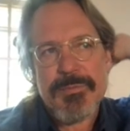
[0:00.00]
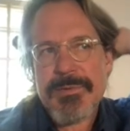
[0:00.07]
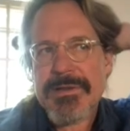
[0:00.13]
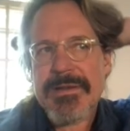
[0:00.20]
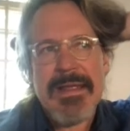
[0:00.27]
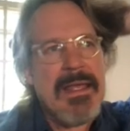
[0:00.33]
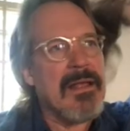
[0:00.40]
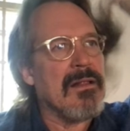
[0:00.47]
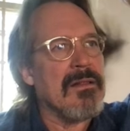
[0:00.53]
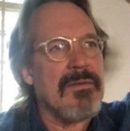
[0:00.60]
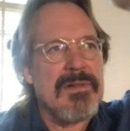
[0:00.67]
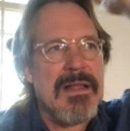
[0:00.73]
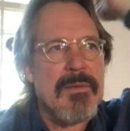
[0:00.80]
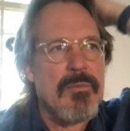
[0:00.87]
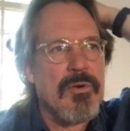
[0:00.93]
but hell of a
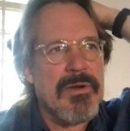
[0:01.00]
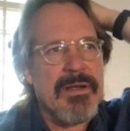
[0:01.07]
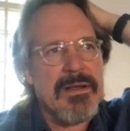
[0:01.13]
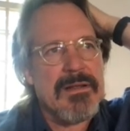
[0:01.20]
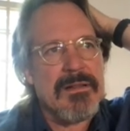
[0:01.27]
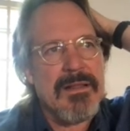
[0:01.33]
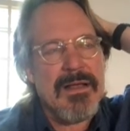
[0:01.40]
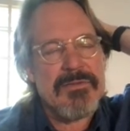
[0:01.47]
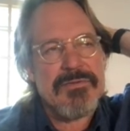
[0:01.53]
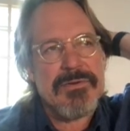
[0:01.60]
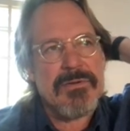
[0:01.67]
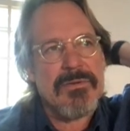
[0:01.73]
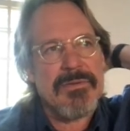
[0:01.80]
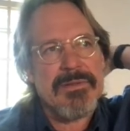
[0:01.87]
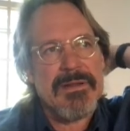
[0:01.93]
lot more
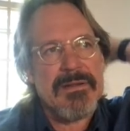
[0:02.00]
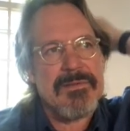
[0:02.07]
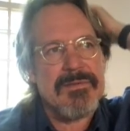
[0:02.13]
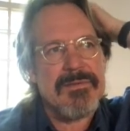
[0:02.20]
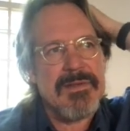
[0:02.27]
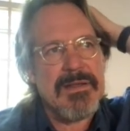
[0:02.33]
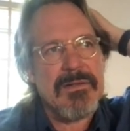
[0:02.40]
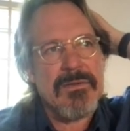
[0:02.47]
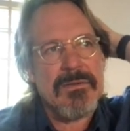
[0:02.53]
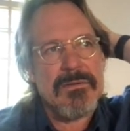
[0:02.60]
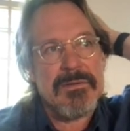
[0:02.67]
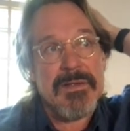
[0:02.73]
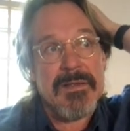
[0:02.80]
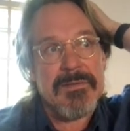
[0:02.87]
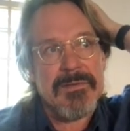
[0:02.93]
ecological than a single
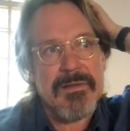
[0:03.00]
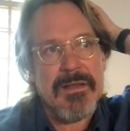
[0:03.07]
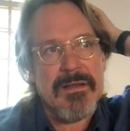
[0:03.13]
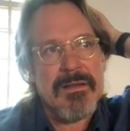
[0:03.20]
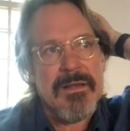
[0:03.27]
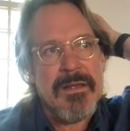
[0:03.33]
Tesla.